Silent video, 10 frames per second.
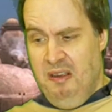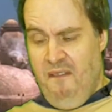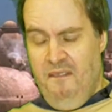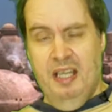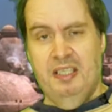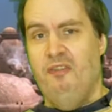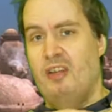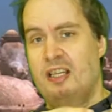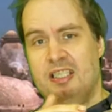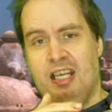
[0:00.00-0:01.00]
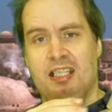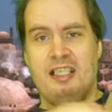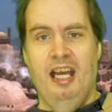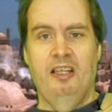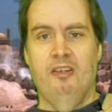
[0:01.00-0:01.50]
Fantasy Flight is not
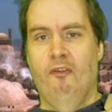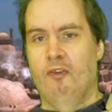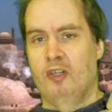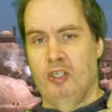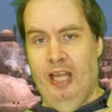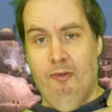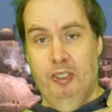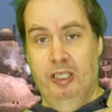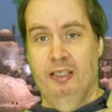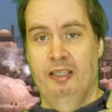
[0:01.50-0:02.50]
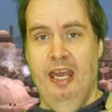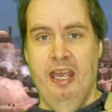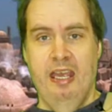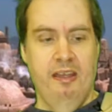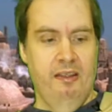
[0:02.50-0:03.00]
exactly known for slouching.
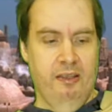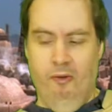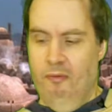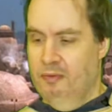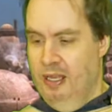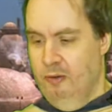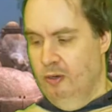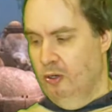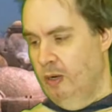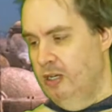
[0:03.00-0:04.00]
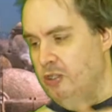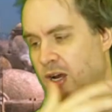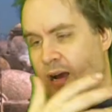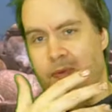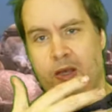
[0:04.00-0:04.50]
They, you know, they do a great
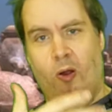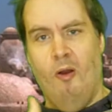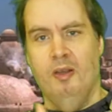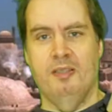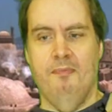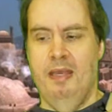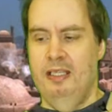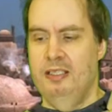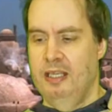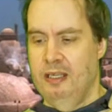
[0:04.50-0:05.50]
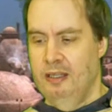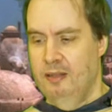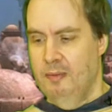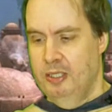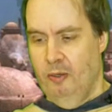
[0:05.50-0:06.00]
job. The art is amazing.
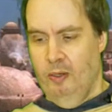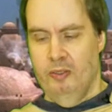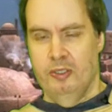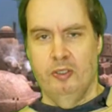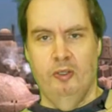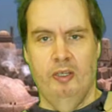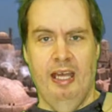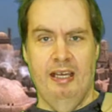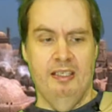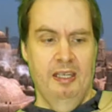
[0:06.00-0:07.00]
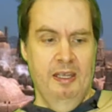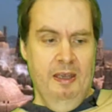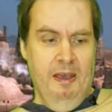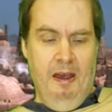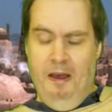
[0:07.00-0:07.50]
The material is good, and
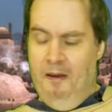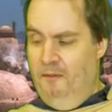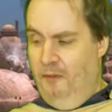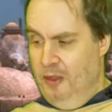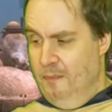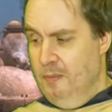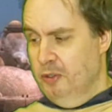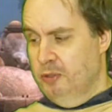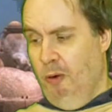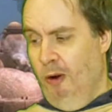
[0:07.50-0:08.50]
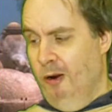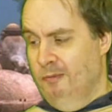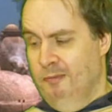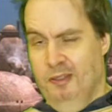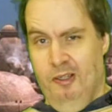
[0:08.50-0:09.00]
for the most part,
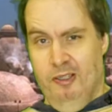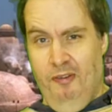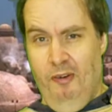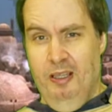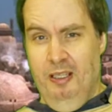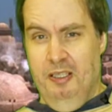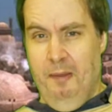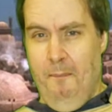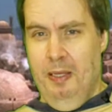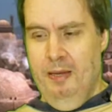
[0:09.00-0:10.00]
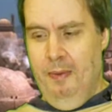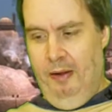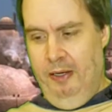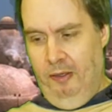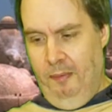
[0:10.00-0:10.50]
there's very little to complain about
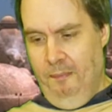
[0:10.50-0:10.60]
here.